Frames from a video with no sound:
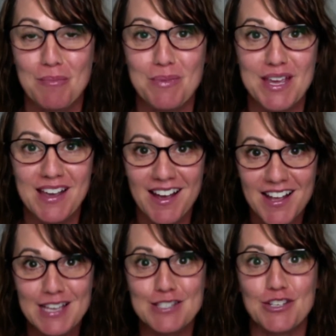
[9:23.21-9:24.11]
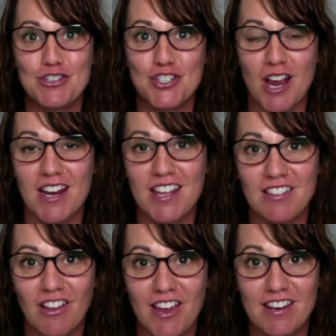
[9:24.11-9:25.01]
Because shining
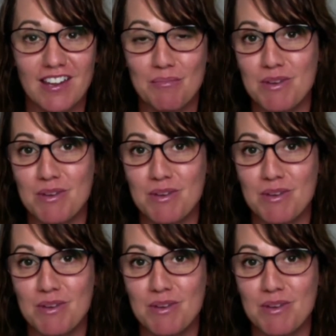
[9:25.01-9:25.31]
light can